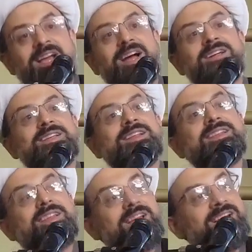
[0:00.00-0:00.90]
And
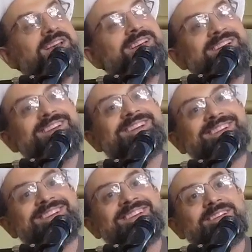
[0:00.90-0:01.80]
Allah
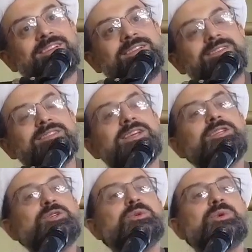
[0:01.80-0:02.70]

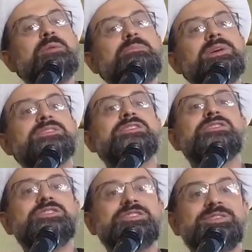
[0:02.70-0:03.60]
send you a
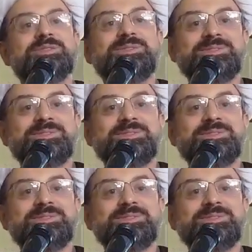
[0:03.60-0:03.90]
message.